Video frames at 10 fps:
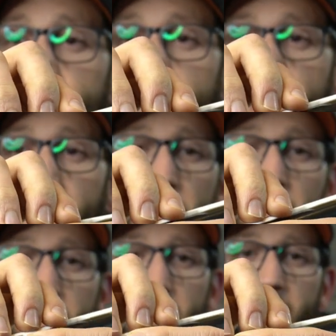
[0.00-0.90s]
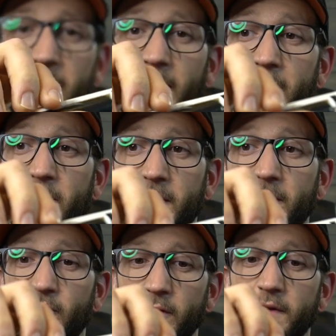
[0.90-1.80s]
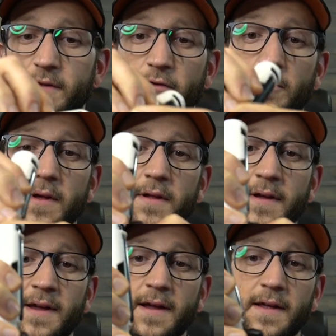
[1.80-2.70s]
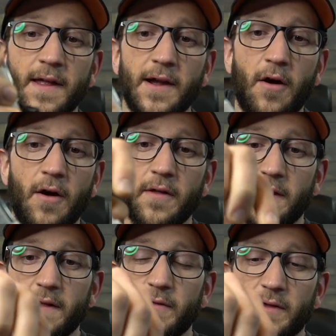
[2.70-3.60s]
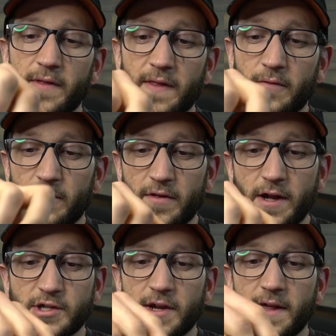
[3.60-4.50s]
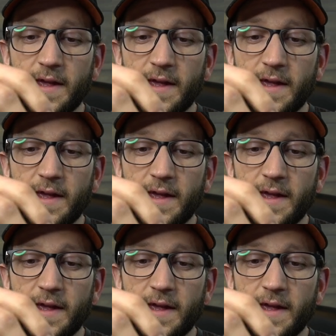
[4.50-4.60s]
hate this. Like I think it's really stupid. Like I, the, there was such an